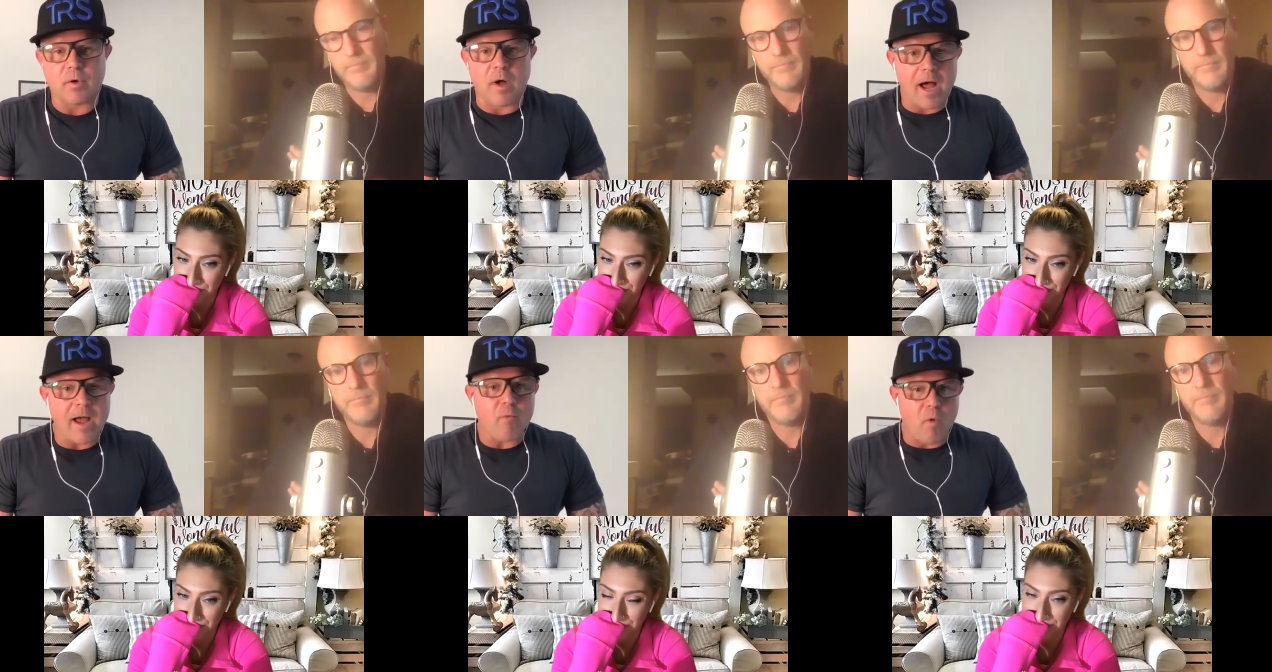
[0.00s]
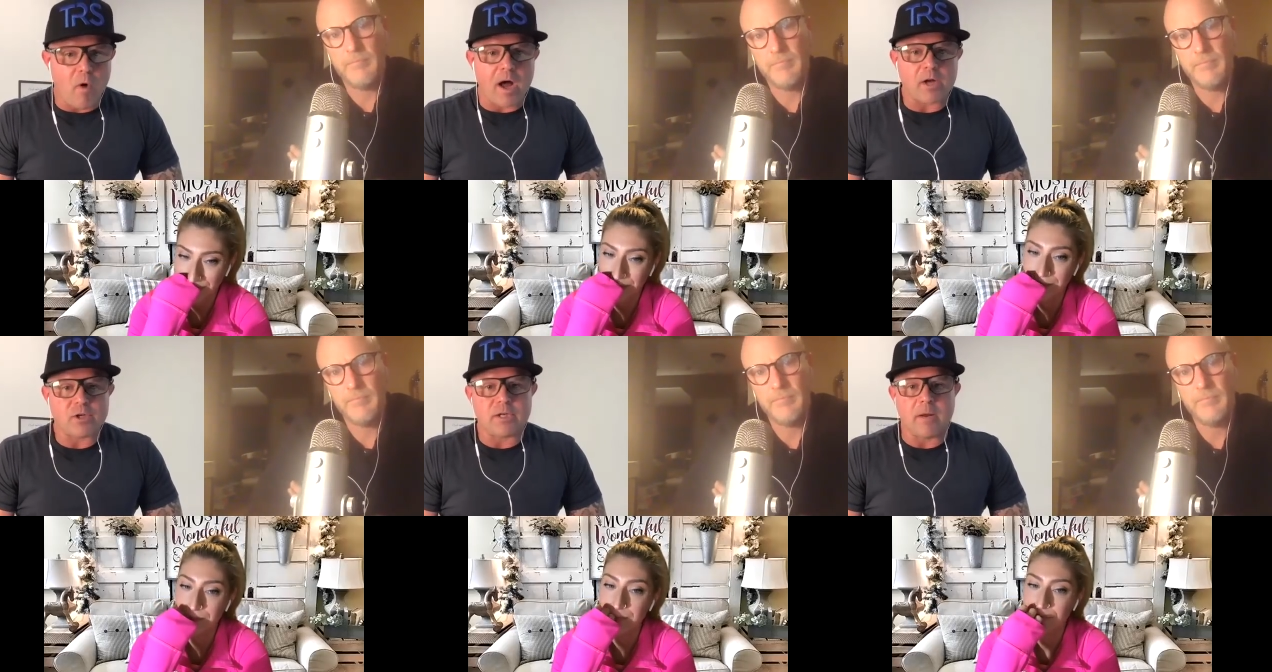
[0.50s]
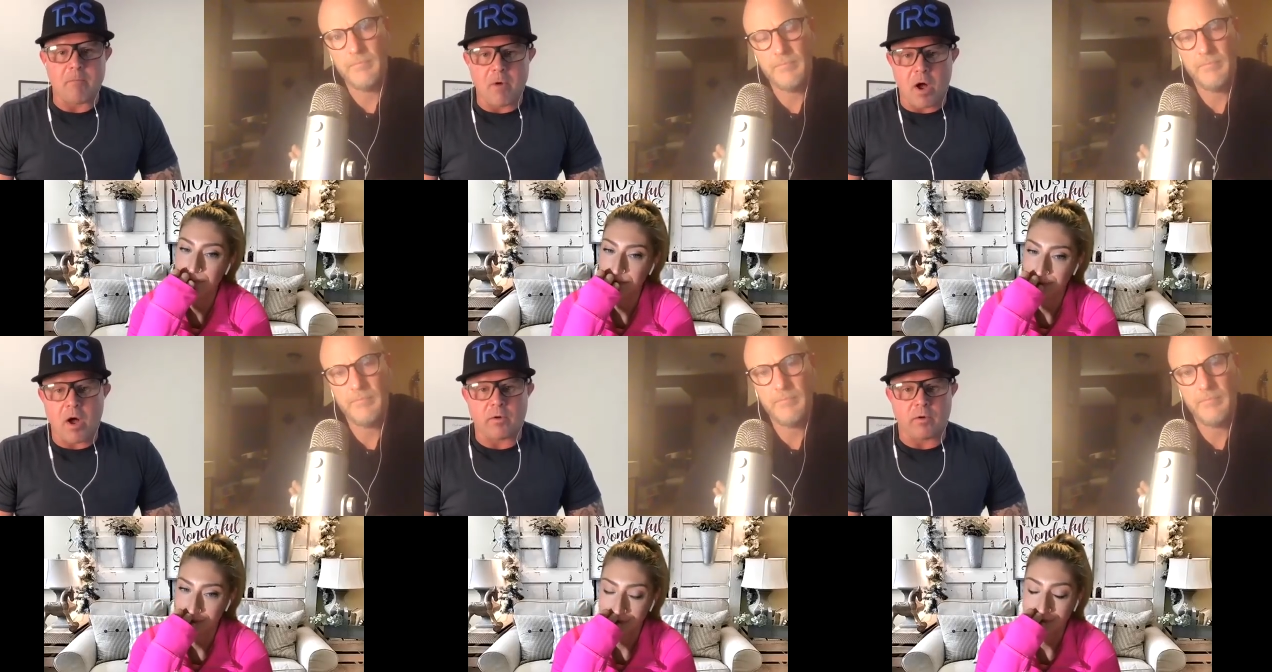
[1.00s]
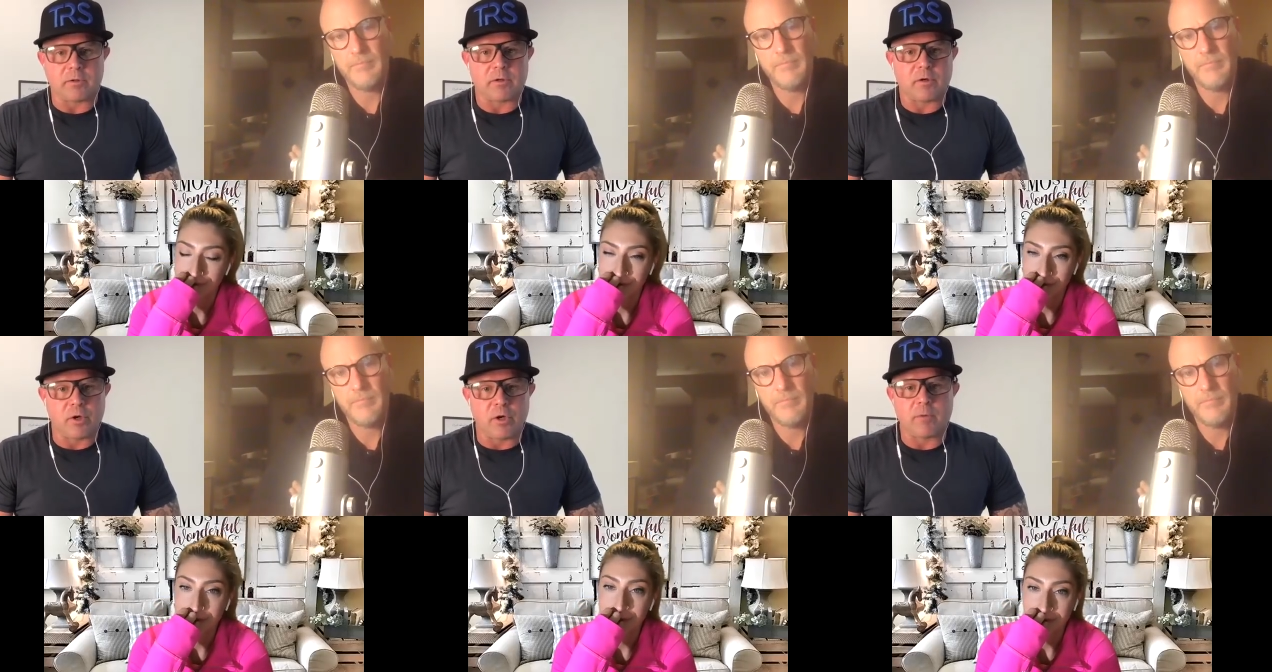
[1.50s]
Speaker 1: So I watched and
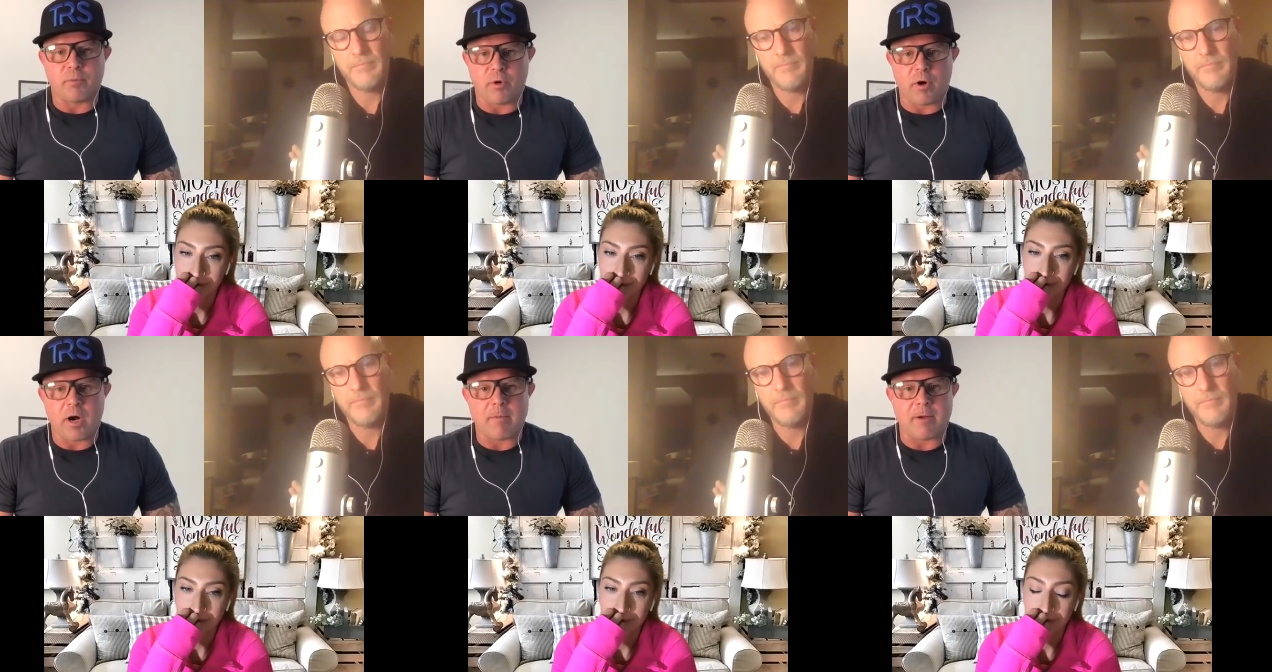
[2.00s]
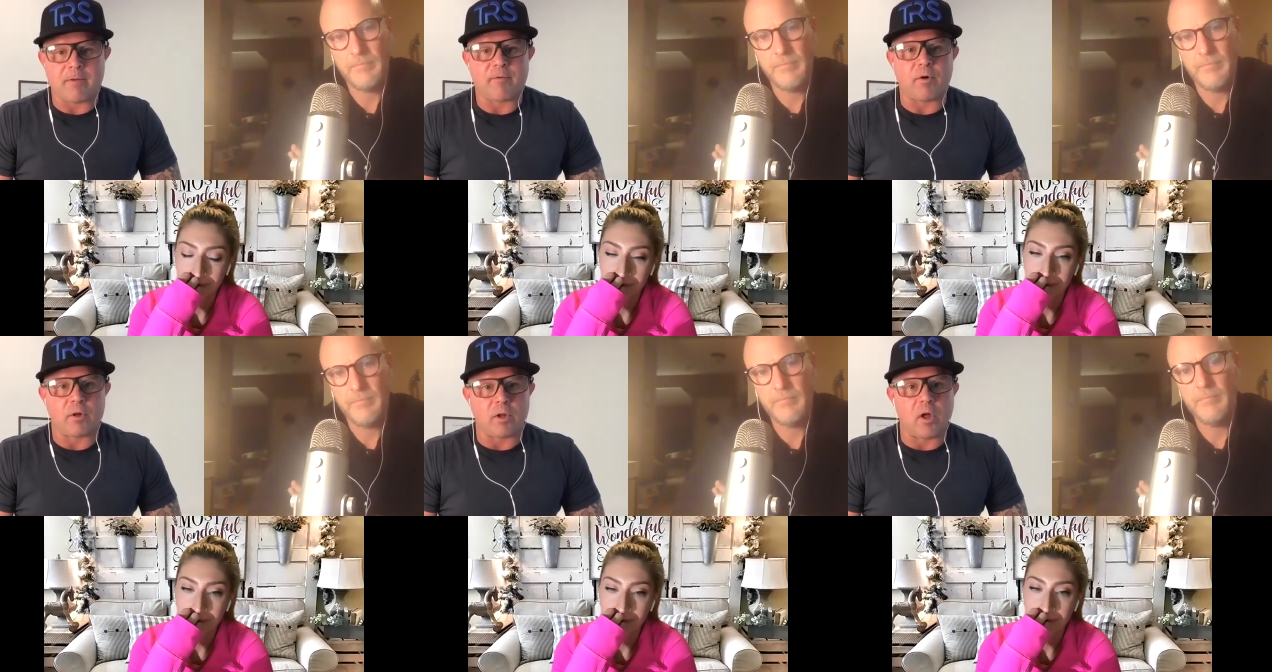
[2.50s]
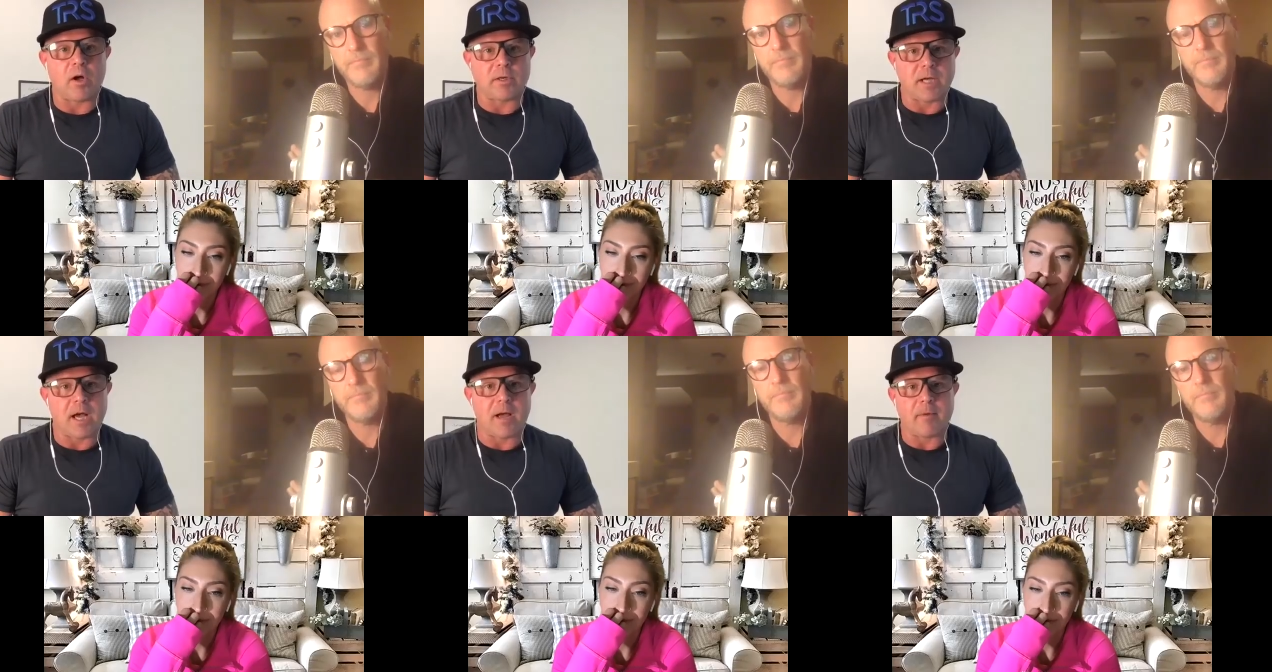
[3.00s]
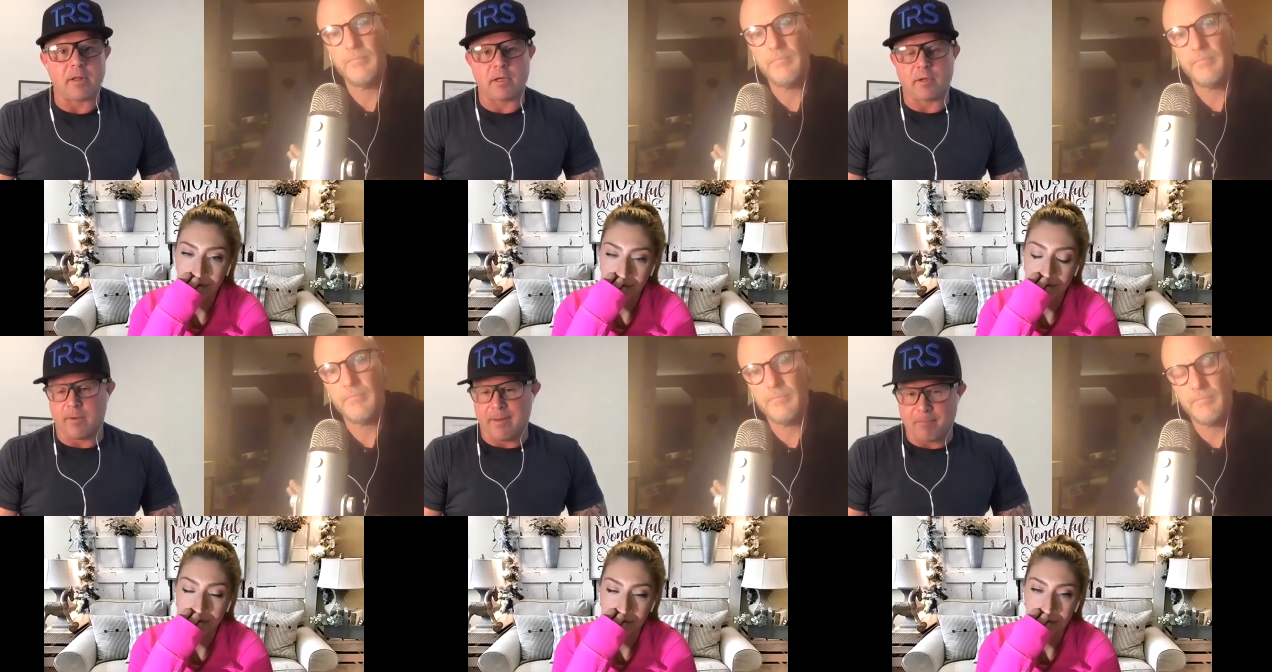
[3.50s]
modeled good programming for a long time. I
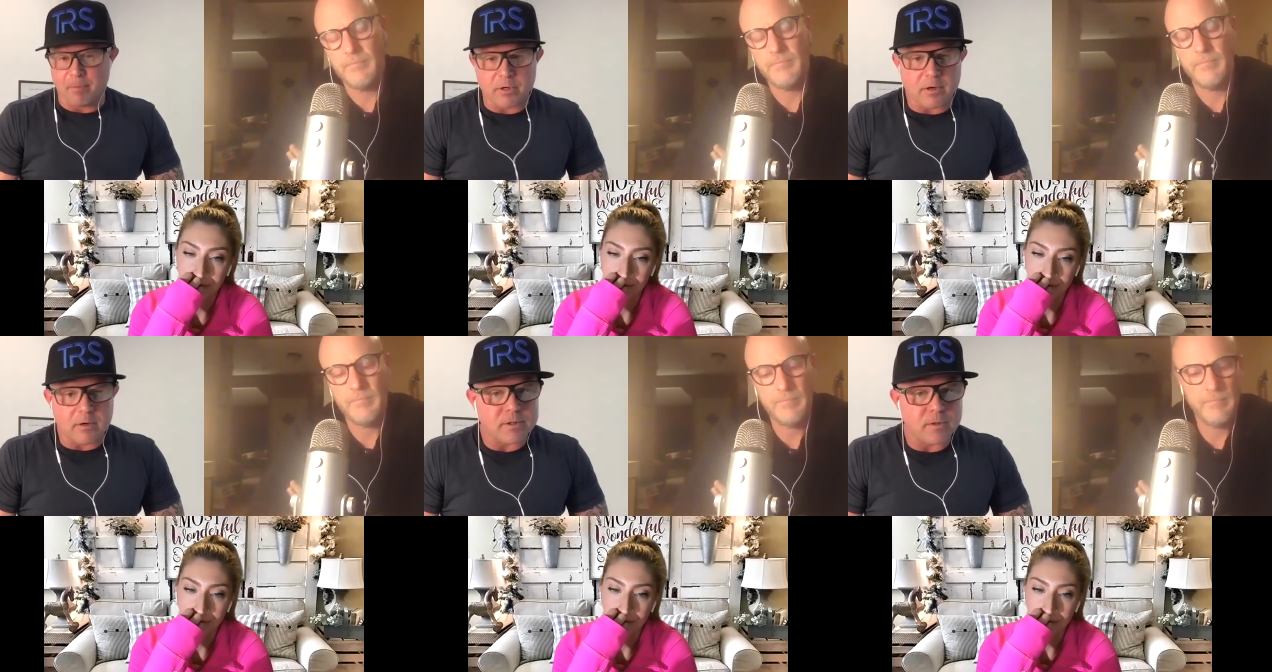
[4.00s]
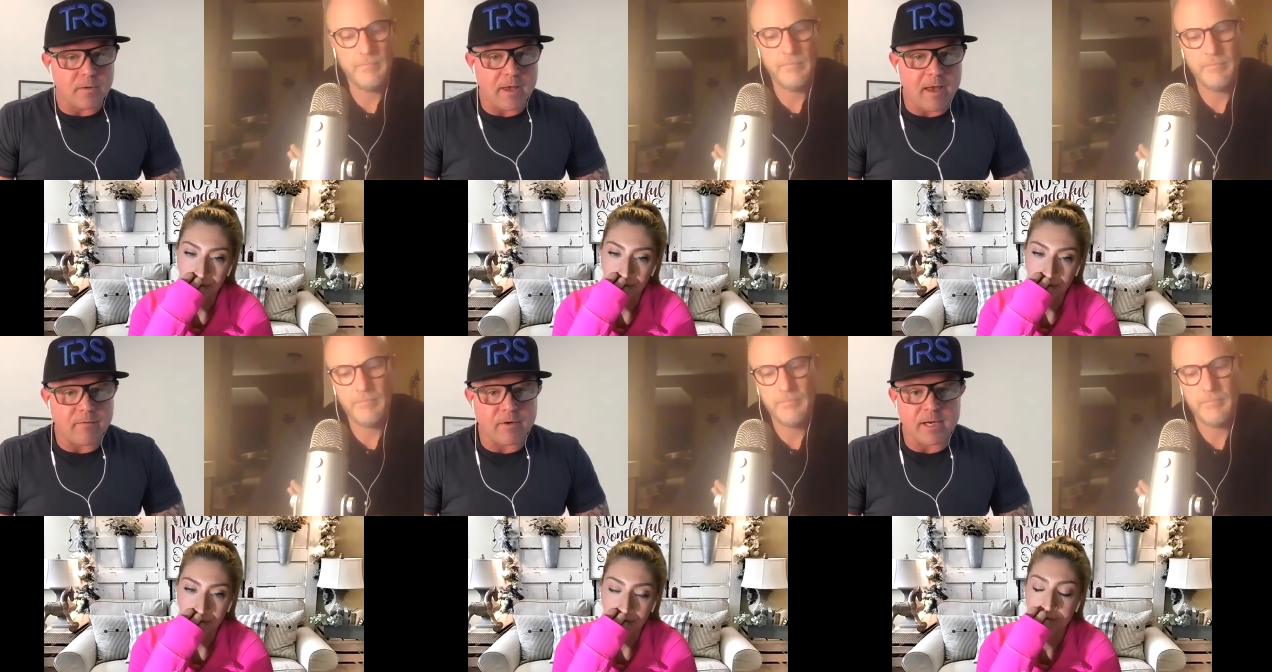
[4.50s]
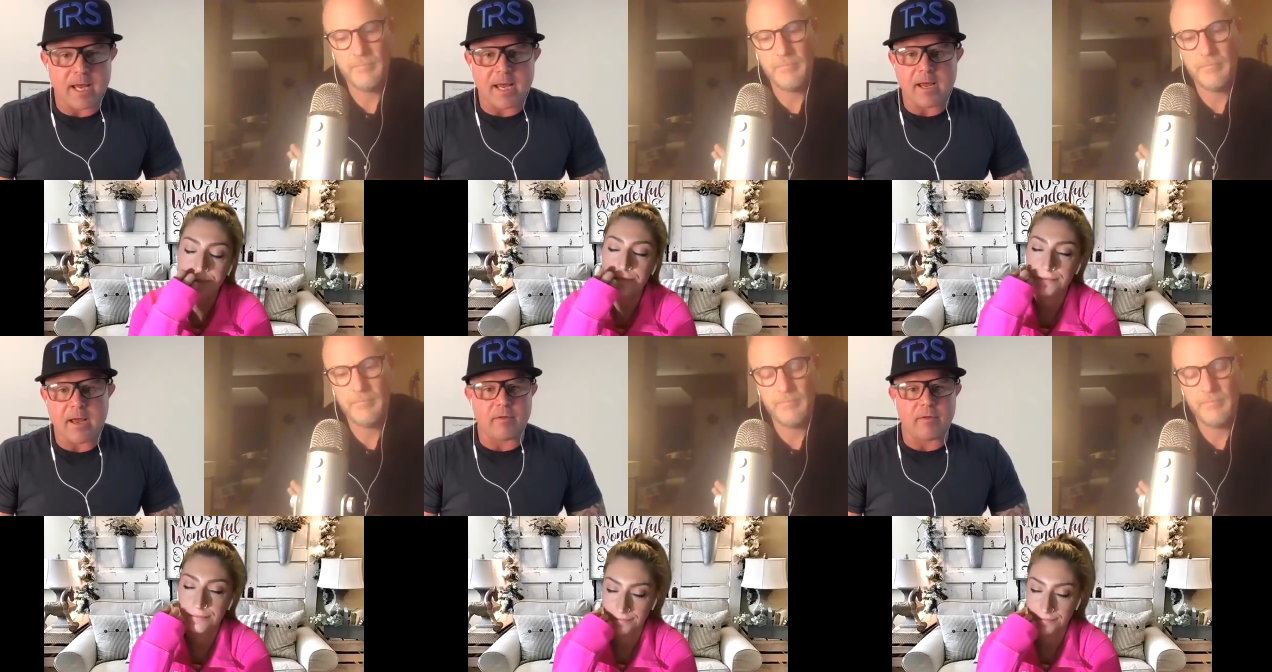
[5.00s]
looked at like Burgener was doing it every day.